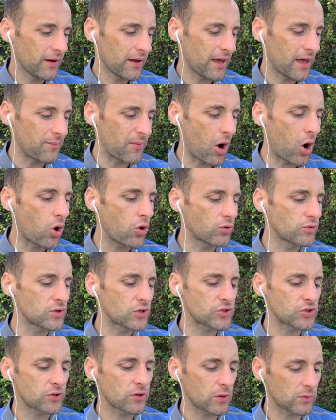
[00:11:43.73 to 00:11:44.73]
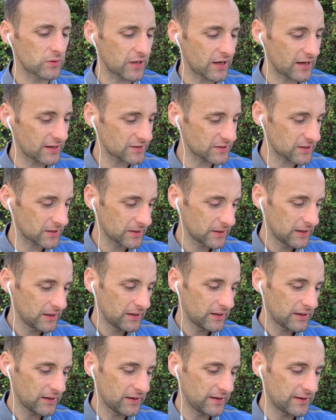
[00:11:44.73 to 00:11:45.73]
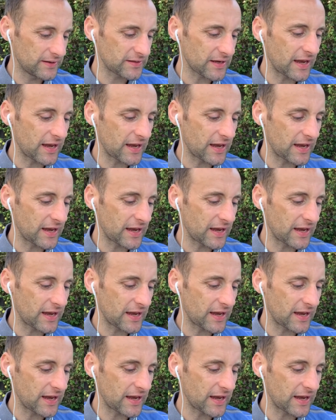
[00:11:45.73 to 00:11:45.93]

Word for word: A 100 euro task is